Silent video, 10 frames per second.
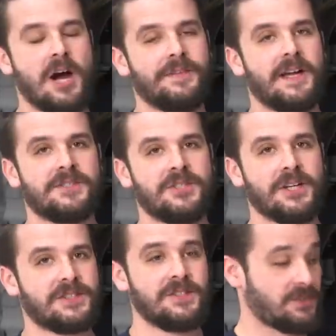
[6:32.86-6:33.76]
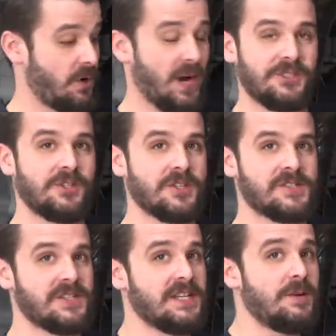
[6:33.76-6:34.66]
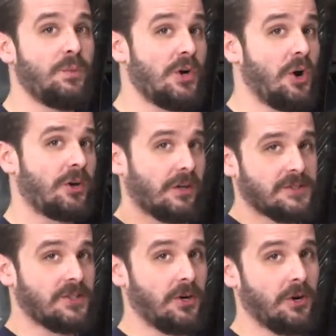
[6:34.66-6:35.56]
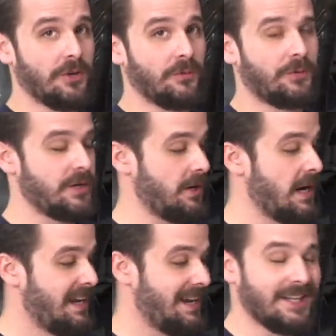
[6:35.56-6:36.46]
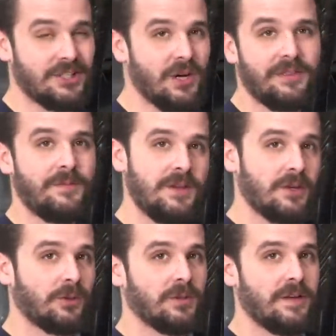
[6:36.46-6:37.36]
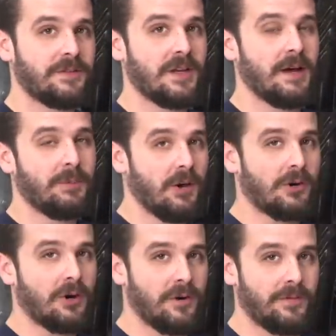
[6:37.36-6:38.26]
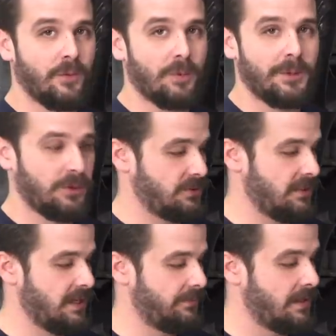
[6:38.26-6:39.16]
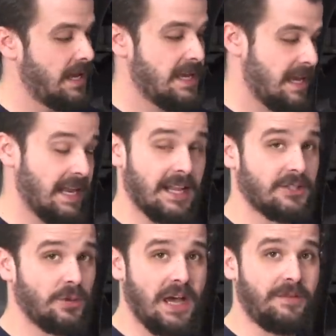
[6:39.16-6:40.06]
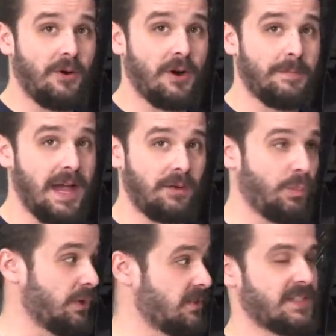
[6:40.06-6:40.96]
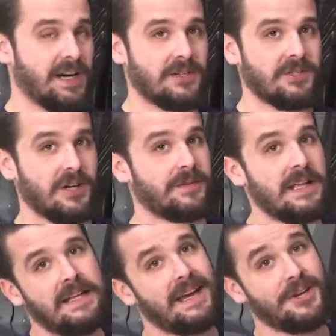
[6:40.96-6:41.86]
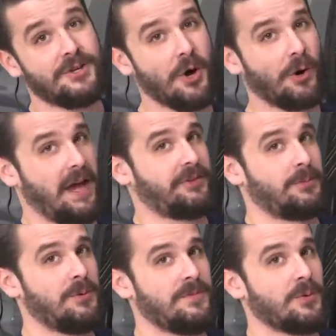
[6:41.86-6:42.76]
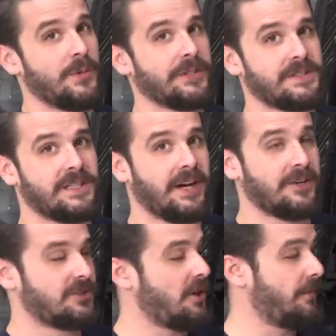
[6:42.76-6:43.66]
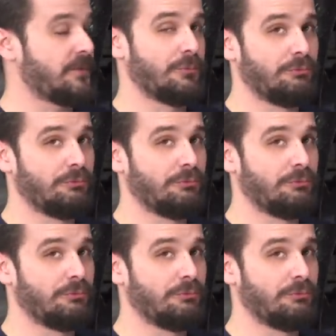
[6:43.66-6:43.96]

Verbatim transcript: right, thanks Justin. So as you can see, we are going to start on the rear. I do have the vehicle lifted up on our four post lift, and I do have our back wheels and tires off. Now you don't have to remove your wheels and tires off the